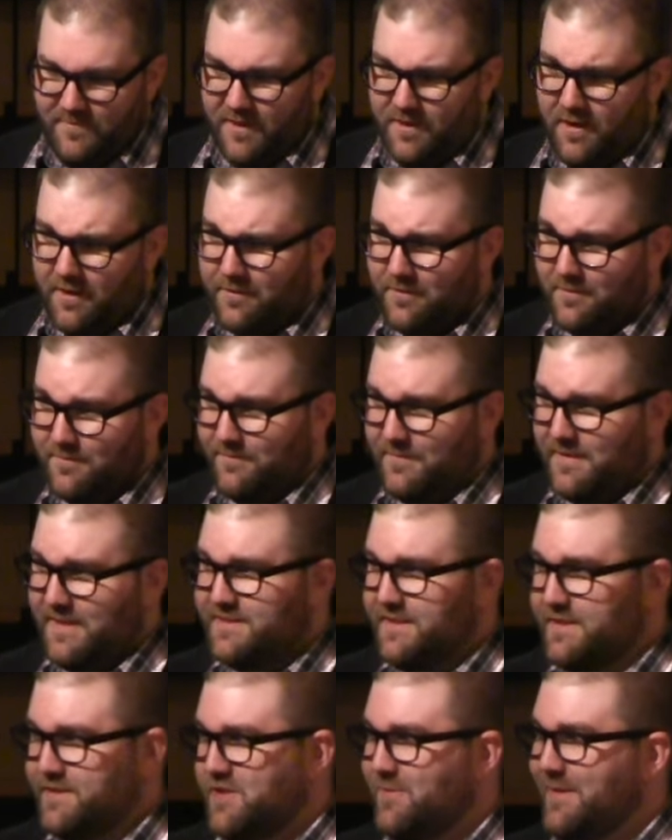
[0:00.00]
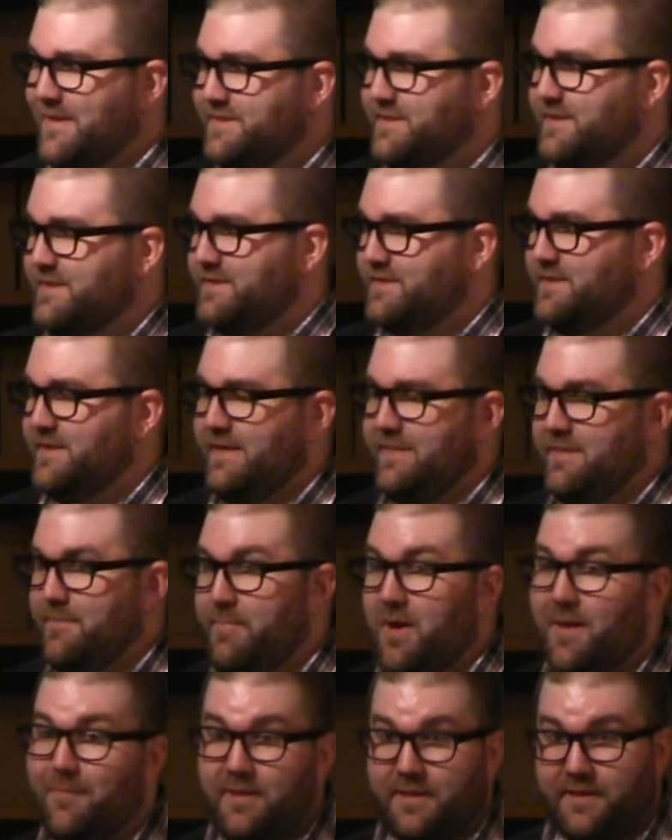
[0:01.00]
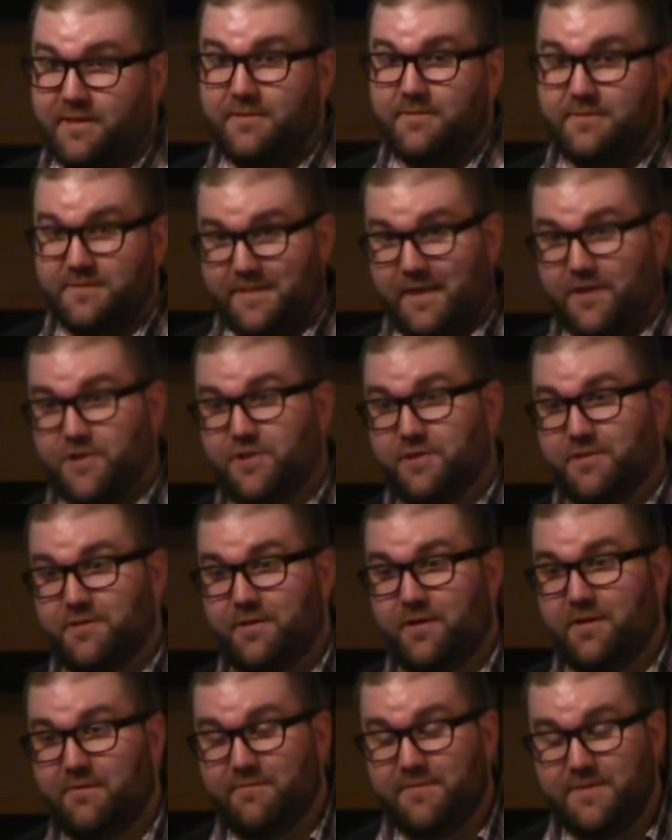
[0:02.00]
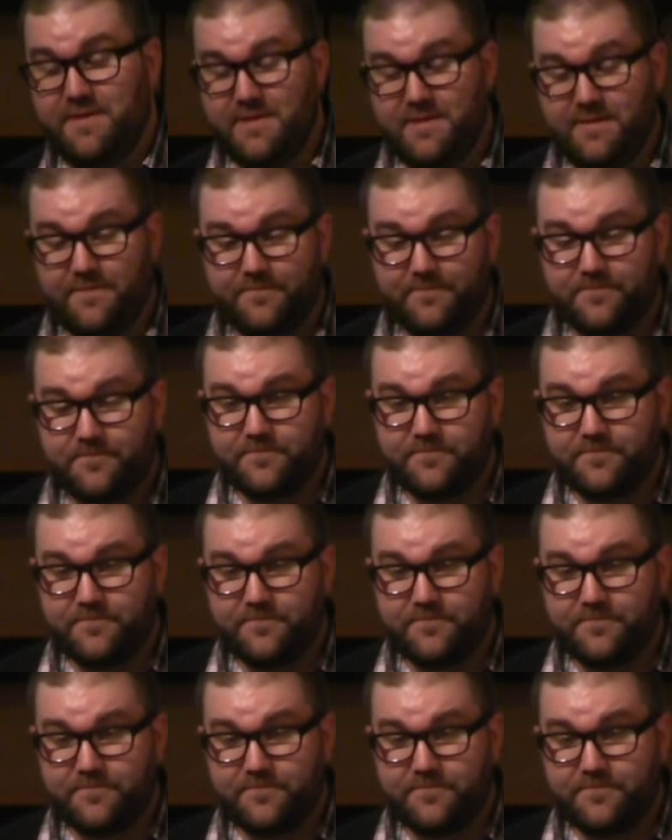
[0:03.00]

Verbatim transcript: another E C two instance in the public section of the,